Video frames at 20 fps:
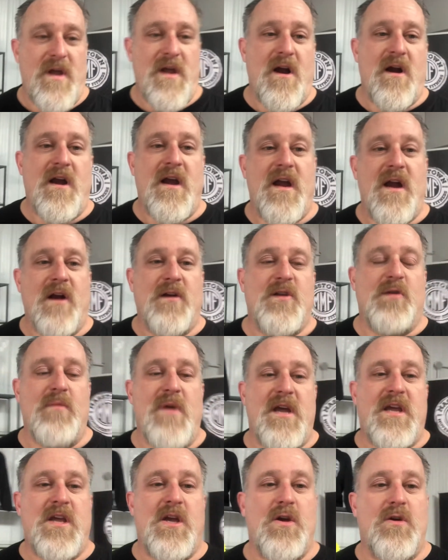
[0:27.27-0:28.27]
are here to
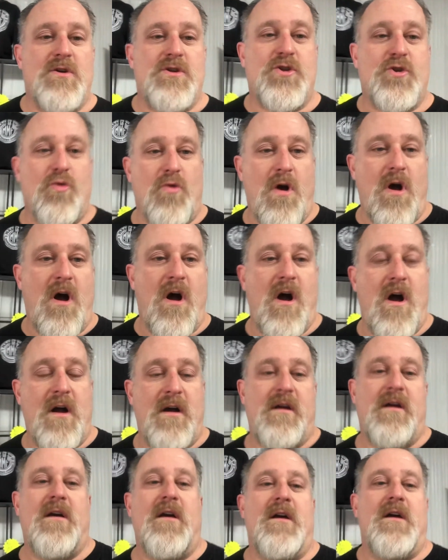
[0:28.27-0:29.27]
make you
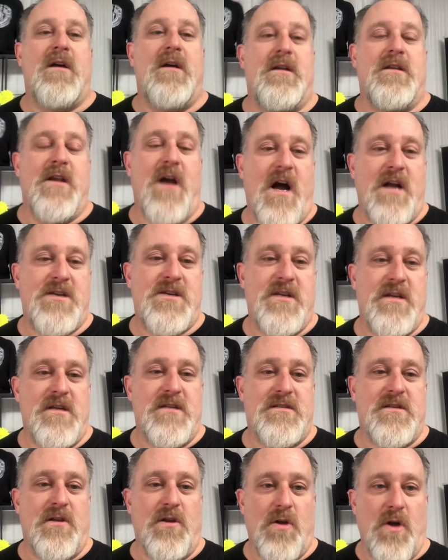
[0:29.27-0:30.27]
strong, not
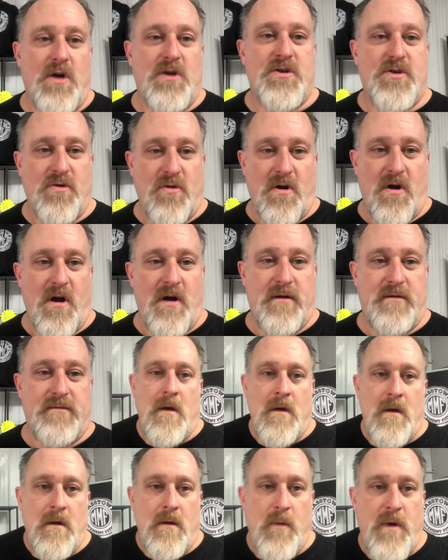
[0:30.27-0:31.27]
just look strong.
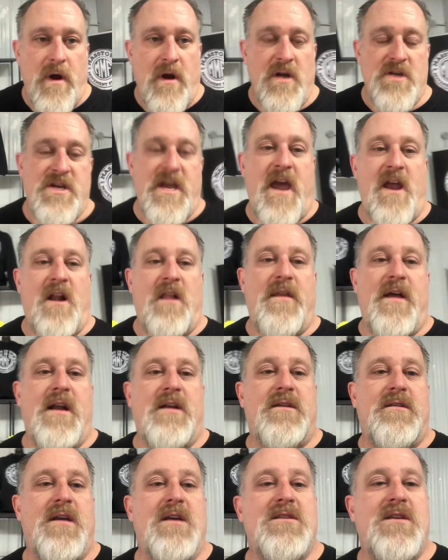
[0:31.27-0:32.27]
We are a channel
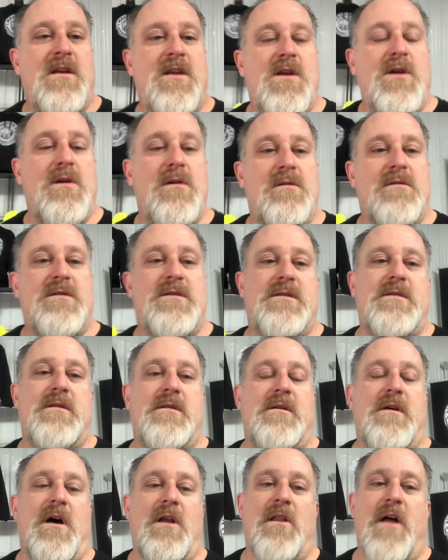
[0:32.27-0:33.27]
that doesn't use
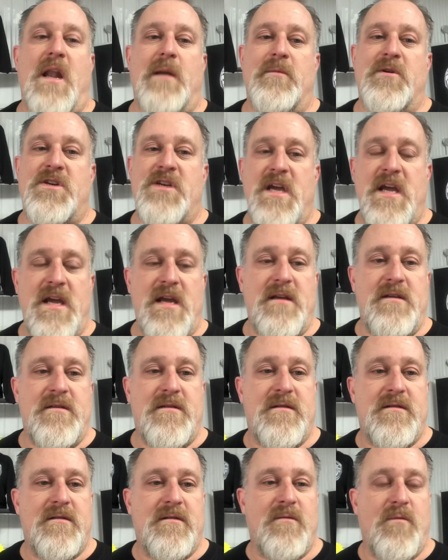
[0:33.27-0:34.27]
a lot of
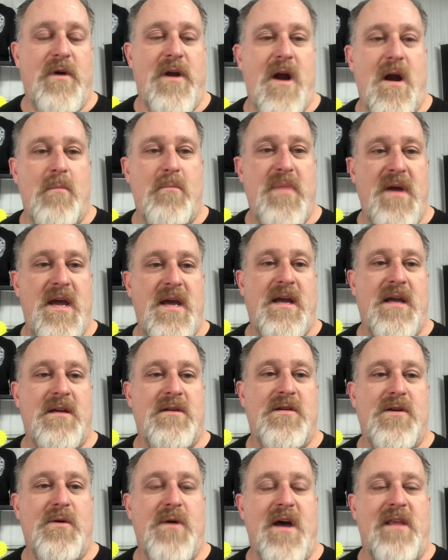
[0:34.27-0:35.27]
machines. We are big
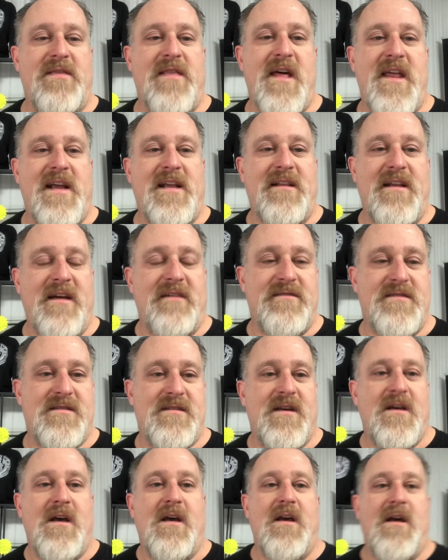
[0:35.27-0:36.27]
into athletic
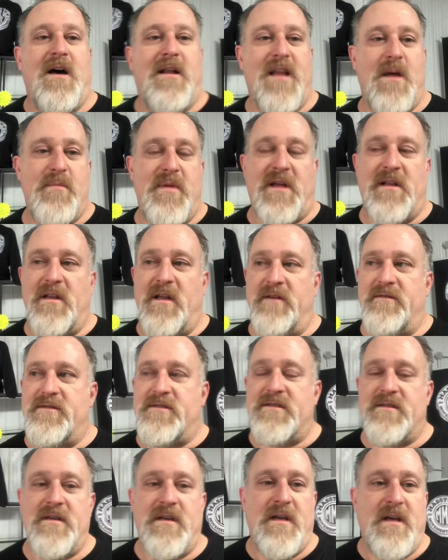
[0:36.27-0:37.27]
lifts, Olympic
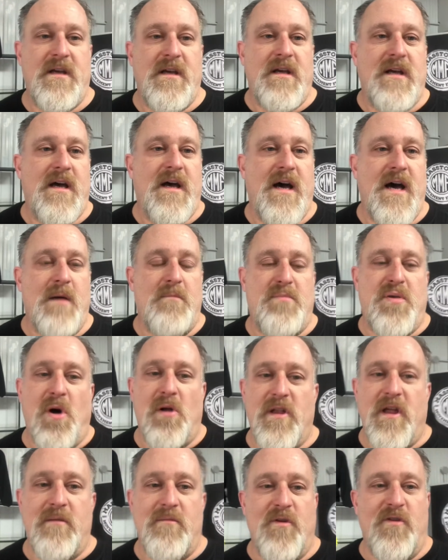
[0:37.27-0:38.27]
lifts,
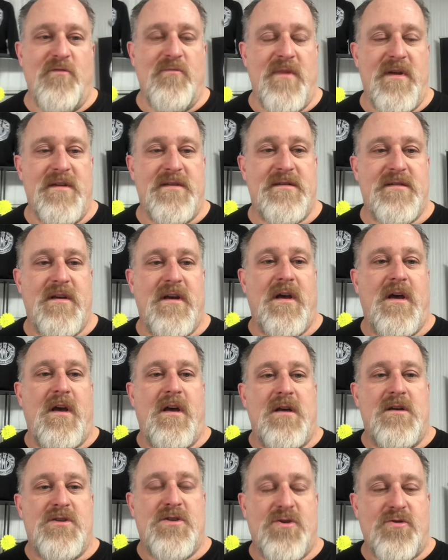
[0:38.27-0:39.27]
pulling movements,
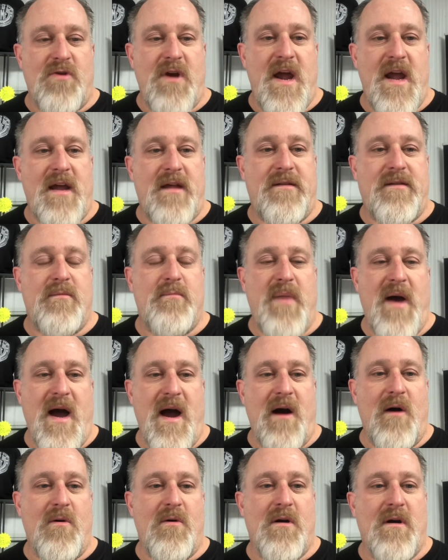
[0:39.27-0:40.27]
strength,
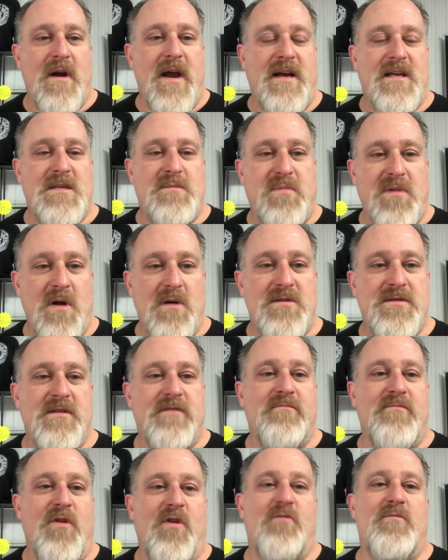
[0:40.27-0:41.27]
power,
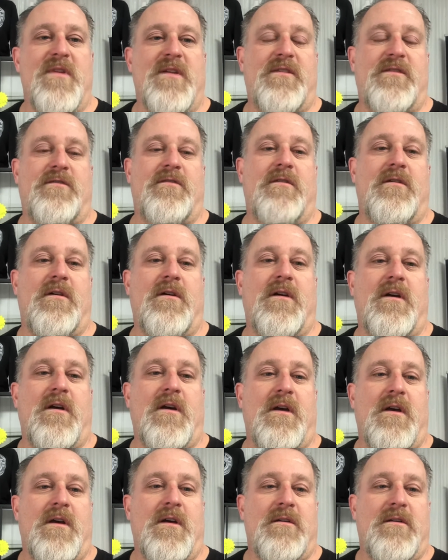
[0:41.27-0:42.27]
explosive movements
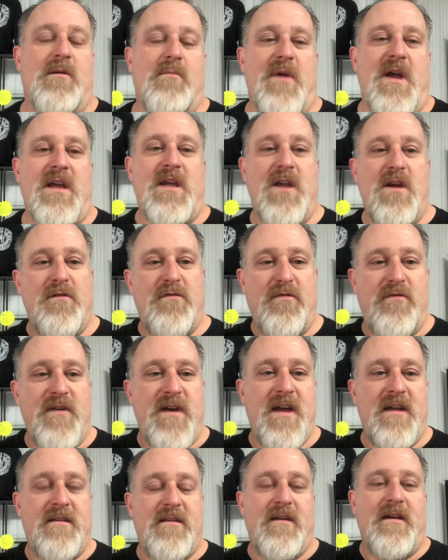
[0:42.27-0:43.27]
to make you
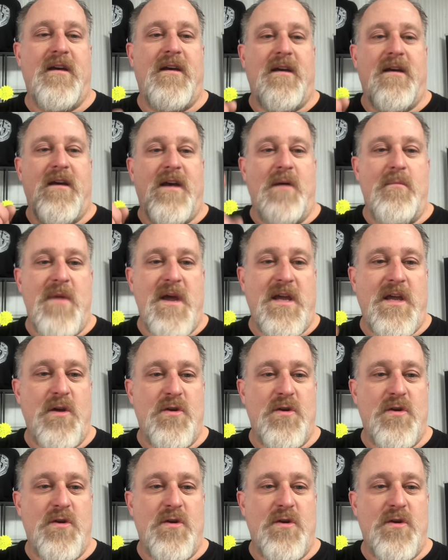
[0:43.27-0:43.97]
fit and make you